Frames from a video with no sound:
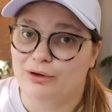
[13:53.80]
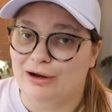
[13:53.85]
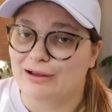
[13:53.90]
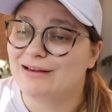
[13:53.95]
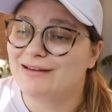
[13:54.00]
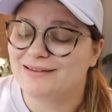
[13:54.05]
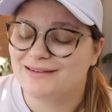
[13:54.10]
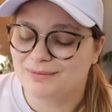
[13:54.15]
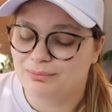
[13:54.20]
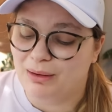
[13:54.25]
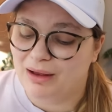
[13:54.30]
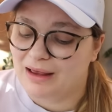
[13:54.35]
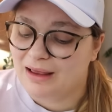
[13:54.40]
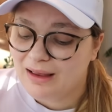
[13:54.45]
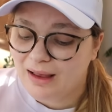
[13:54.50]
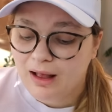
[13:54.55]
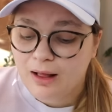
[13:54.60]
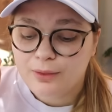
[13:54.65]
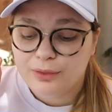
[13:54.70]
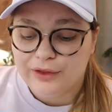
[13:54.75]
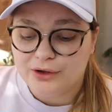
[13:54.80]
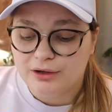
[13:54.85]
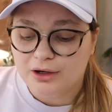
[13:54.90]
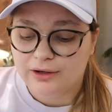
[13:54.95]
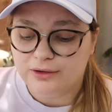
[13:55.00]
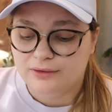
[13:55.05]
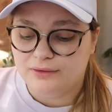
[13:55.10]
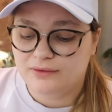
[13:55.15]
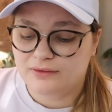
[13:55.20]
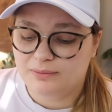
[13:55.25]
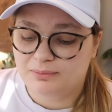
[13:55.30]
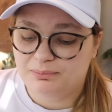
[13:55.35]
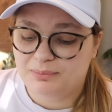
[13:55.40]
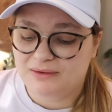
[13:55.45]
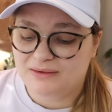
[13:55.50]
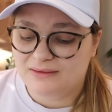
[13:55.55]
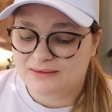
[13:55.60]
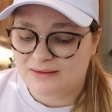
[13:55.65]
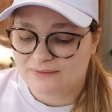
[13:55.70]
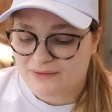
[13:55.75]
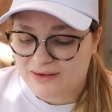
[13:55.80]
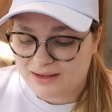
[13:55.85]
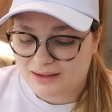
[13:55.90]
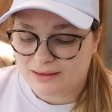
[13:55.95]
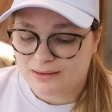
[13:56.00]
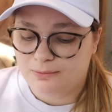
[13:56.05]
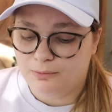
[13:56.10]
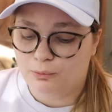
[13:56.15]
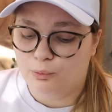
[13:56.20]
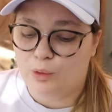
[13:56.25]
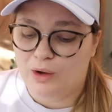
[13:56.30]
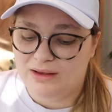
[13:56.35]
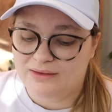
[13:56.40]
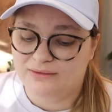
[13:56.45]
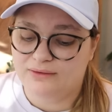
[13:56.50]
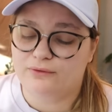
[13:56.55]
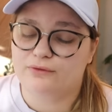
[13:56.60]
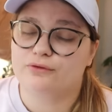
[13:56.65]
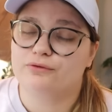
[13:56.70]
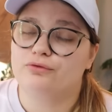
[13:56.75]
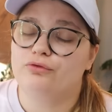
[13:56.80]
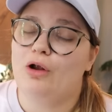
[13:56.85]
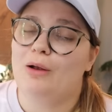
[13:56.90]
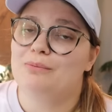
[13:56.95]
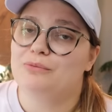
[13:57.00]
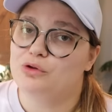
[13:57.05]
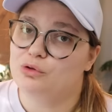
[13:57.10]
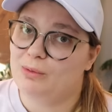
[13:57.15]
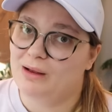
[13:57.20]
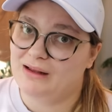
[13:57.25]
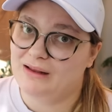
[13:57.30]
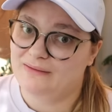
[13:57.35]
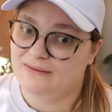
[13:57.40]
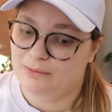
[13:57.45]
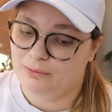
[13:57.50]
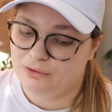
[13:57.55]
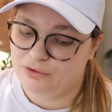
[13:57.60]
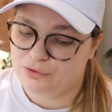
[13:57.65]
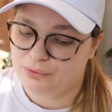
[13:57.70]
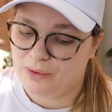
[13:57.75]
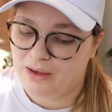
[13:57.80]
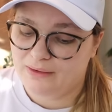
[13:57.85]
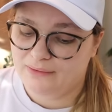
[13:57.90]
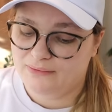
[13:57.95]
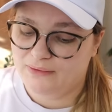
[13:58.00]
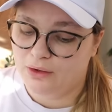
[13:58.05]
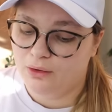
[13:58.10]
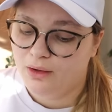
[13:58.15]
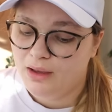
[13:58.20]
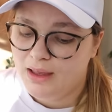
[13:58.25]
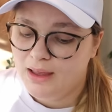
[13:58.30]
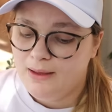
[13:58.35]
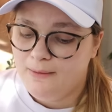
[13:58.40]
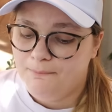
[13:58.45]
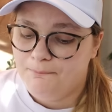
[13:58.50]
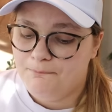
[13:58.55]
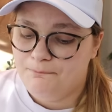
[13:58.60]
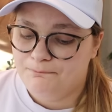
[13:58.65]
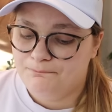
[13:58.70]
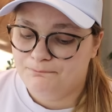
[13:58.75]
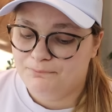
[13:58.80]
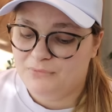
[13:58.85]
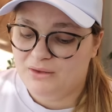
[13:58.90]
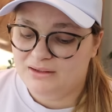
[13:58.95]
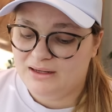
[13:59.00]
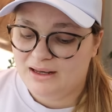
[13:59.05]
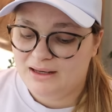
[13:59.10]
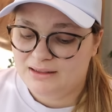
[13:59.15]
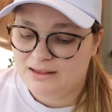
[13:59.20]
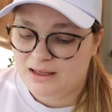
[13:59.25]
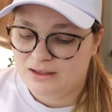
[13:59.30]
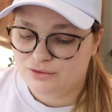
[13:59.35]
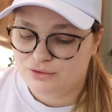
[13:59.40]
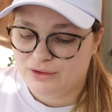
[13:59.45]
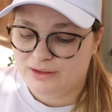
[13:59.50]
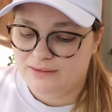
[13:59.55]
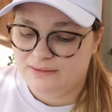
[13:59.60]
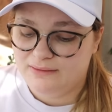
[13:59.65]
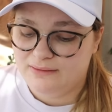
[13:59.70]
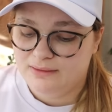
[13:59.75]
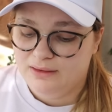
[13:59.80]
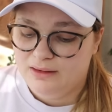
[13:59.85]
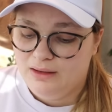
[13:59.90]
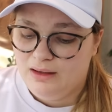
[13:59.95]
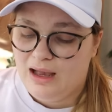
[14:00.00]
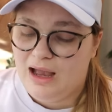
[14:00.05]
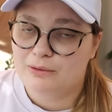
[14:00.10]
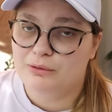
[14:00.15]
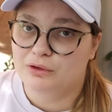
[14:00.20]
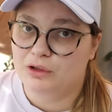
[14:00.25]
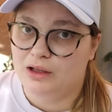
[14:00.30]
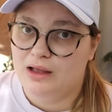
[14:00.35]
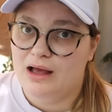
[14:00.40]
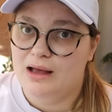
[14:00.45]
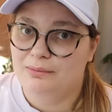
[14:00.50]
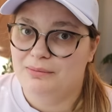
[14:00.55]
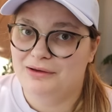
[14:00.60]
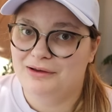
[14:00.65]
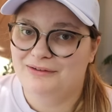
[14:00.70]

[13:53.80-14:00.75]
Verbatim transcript: brands, but there are specific ones from New Balance that will do well. So mm, the 900s, I would look up